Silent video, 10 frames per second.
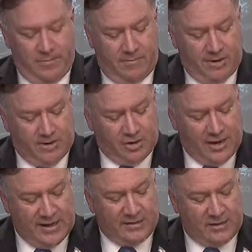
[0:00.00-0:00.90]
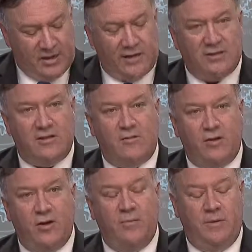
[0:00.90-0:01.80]
means a chance at justice for
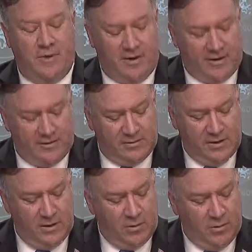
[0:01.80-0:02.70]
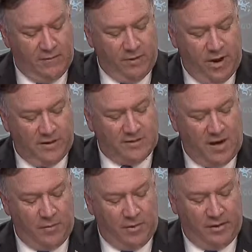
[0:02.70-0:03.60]
Cuban Americans who have long
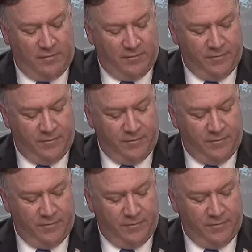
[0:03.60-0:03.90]
sought relief